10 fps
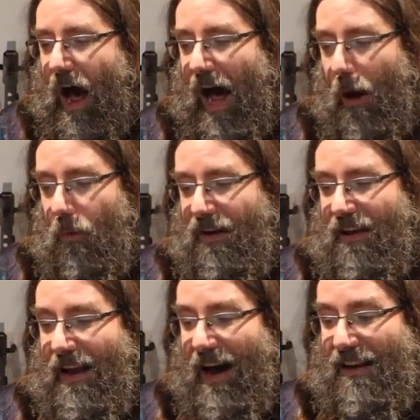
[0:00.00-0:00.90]
I would
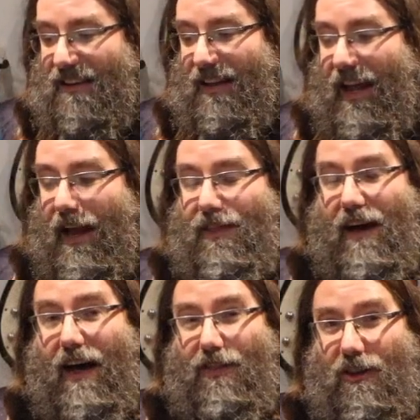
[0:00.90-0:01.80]
not say
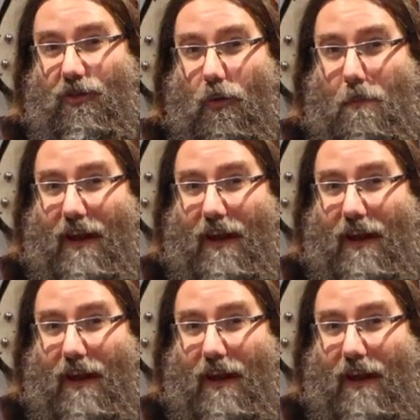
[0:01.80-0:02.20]
that this would